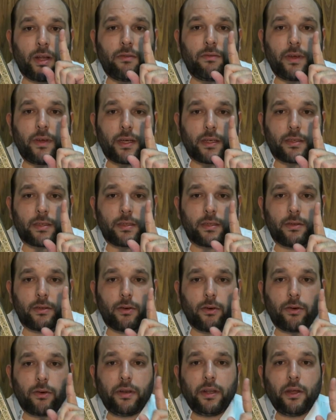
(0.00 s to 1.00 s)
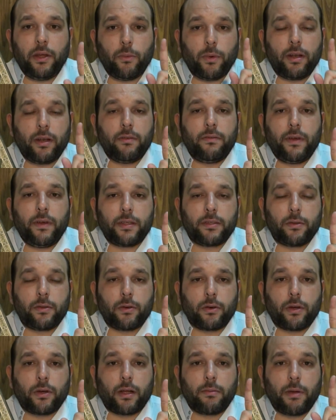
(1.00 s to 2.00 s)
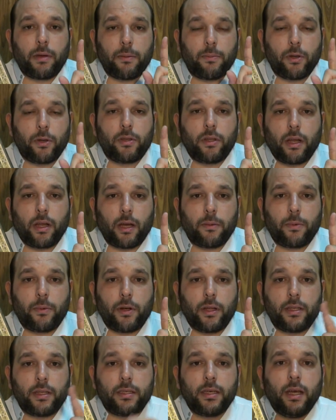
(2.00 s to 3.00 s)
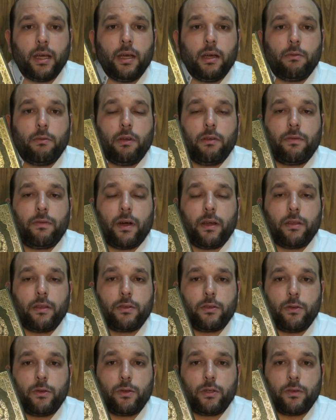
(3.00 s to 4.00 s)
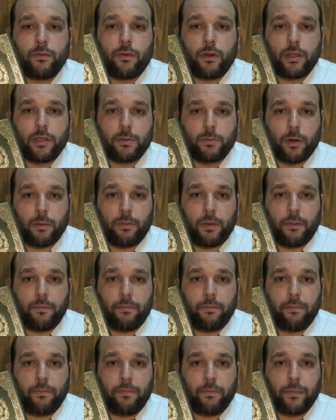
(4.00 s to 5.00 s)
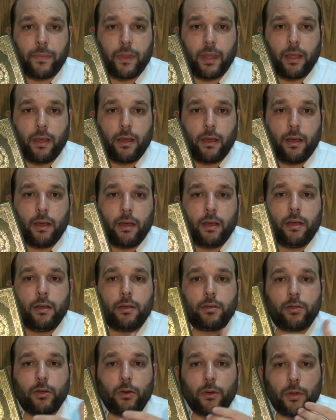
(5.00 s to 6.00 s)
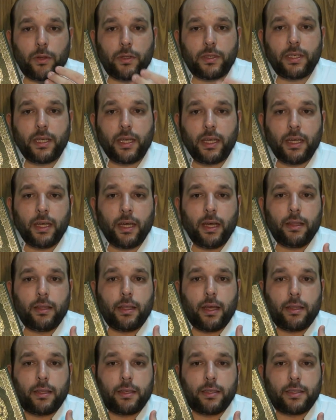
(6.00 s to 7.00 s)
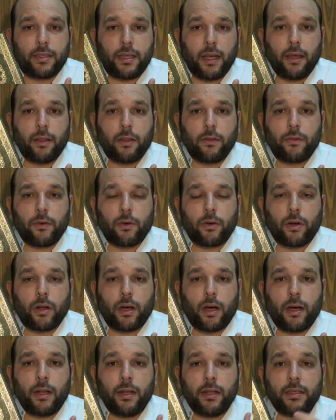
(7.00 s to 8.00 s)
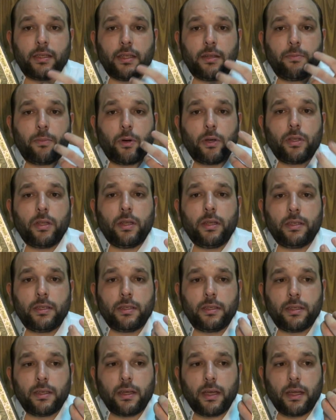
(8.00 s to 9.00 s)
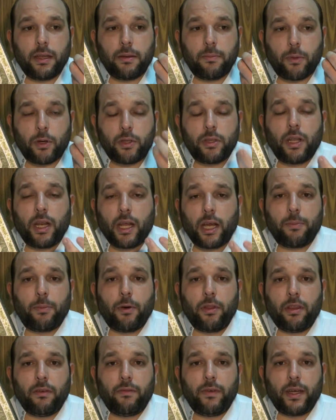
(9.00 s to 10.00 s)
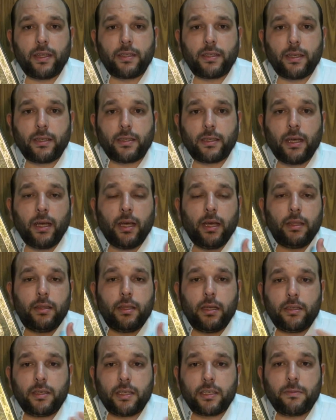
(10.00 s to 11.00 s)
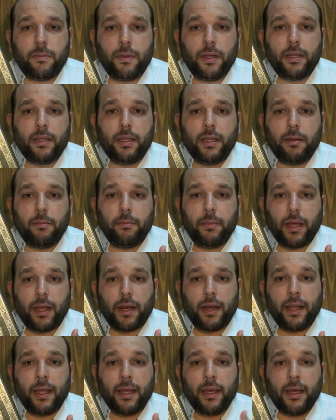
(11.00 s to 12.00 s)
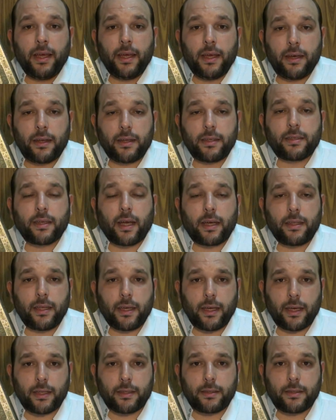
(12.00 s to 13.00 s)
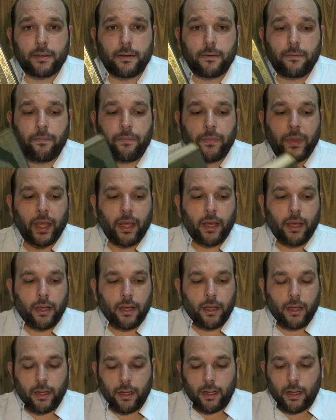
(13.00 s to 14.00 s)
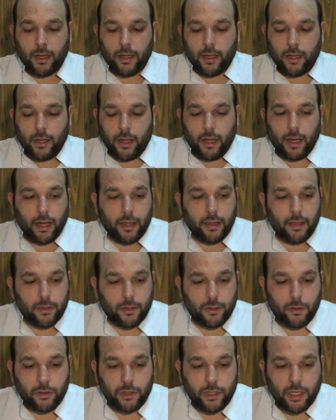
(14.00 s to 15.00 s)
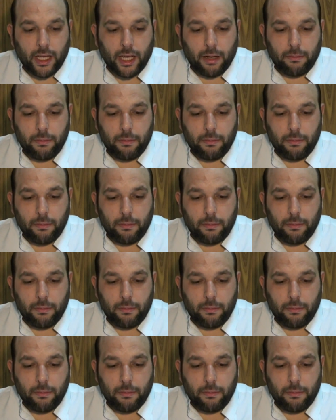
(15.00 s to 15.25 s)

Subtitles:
one verse, only one verse in the Quran. By pondering upon it, we find the solution for this problem. So we'll see that the strength of the Quran is in pondering upon the verses, not just merely reciting it. And the solution